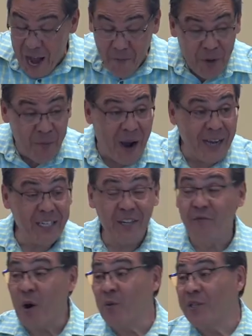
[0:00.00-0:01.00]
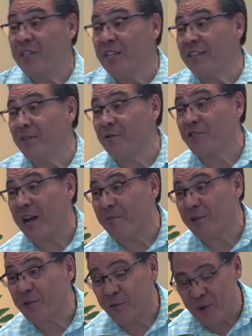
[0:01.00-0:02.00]
I'm reminded of what we see in Luke
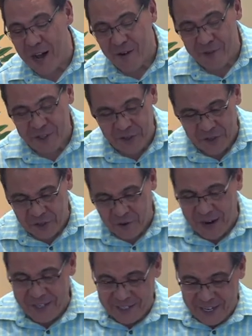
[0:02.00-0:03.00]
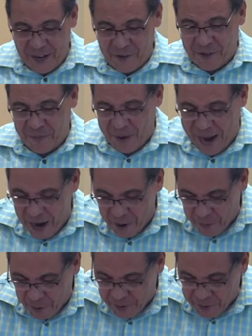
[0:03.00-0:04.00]
chapter 12 when Jesus Christ tells the
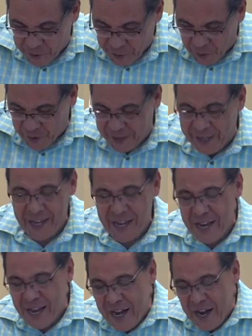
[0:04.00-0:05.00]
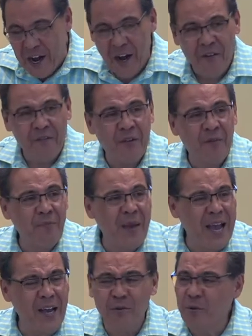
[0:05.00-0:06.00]
parable, the story of the
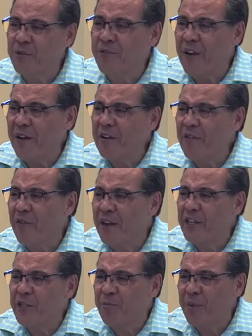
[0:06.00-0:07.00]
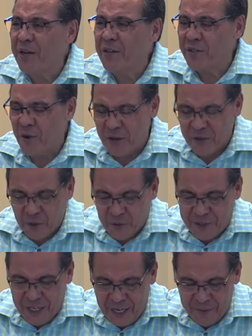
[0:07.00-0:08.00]
man who is very rich but is also
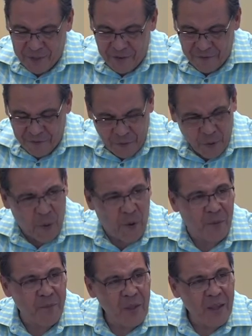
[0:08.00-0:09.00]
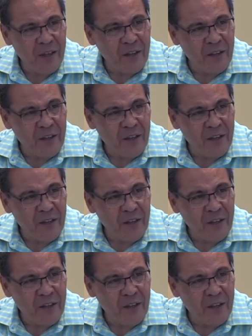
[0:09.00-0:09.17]
deemed a fool.